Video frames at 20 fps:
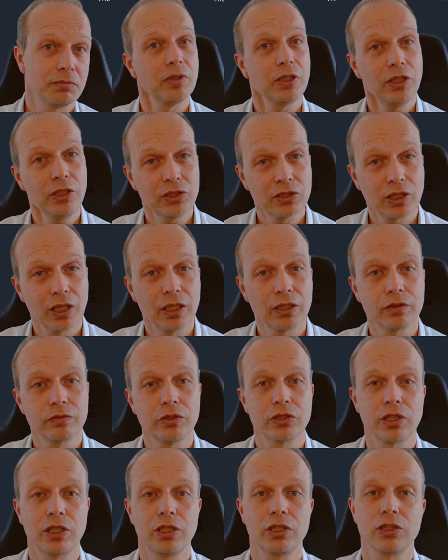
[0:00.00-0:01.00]
is kind of
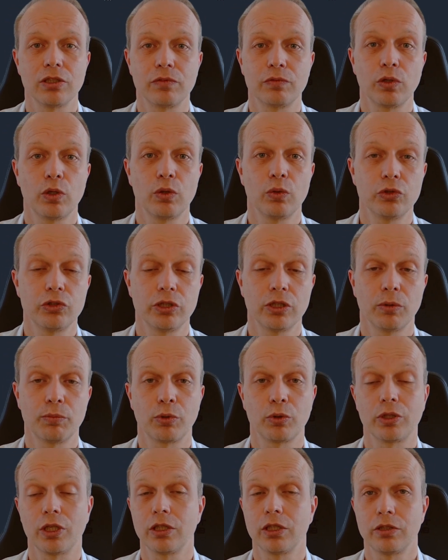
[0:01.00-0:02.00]
essential for hosting a
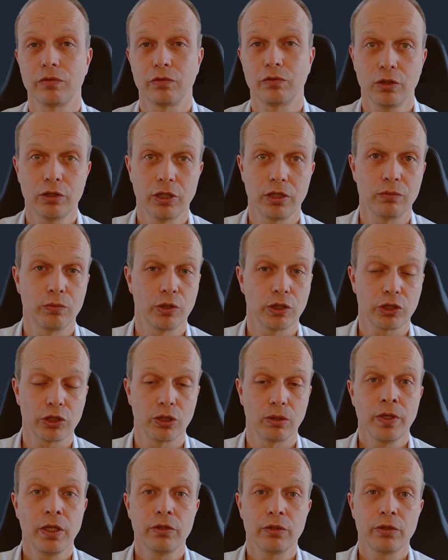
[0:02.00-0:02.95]
productive online workshop.